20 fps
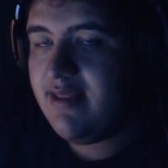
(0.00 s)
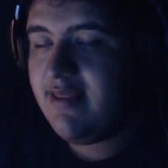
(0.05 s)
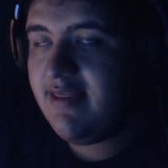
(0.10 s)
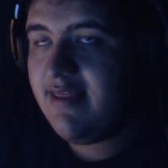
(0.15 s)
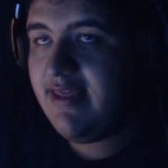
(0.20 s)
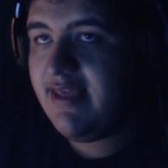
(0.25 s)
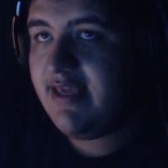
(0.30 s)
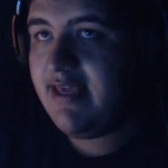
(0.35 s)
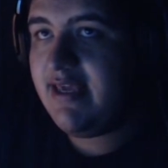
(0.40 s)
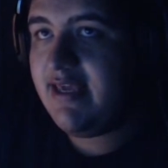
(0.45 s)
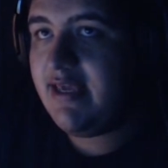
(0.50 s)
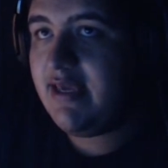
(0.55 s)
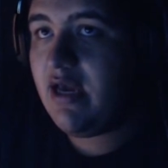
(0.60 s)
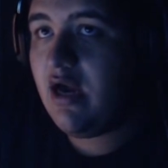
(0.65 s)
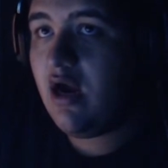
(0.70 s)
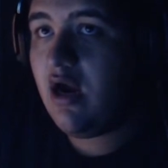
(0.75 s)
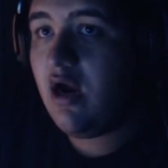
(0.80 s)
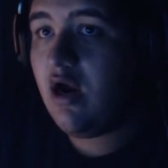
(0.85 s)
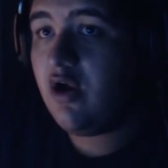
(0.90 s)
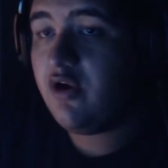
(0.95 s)
the
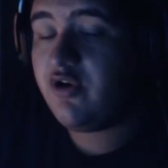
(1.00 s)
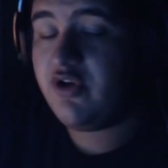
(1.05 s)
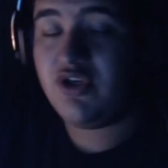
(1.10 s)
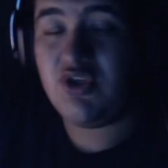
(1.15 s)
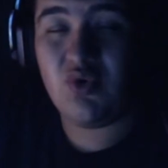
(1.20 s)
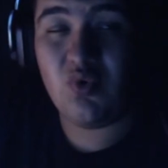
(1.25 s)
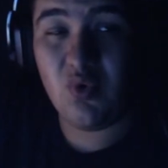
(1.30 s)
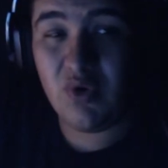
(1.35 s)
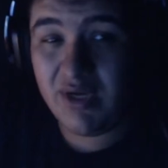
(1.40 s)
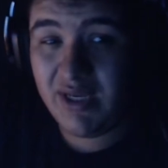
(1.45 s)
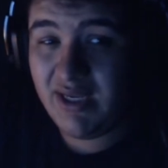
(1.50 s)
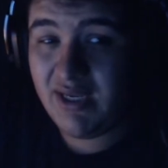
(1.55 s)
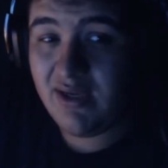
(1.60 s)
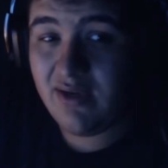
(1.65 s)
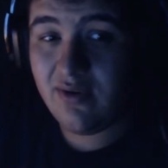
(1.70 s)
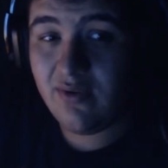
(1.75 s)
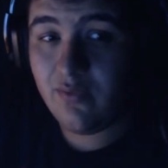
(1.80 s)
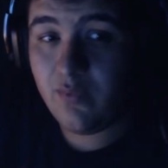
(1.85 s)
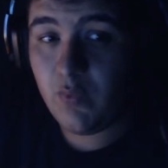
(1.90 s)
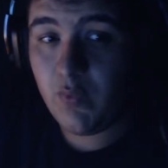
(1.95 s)
120
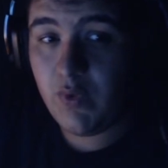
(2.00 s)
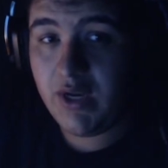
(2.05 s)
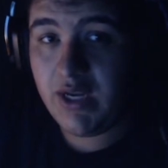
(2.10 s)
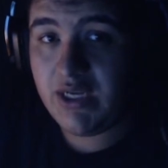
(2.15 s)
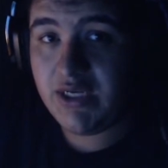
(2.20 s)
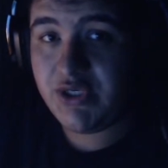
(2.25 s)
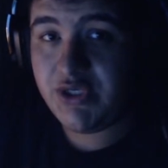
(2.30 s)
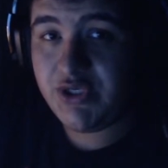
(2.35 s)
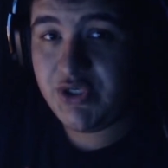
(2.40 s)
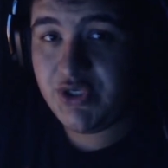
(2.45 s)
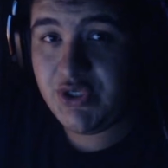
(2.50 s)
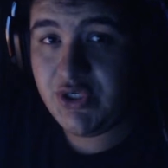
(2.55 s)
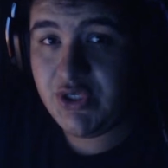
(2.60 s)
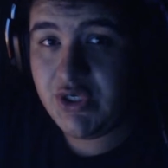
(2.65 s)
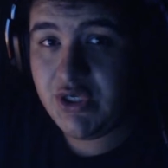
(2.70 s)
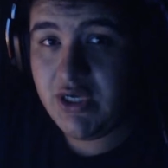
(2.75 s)
range,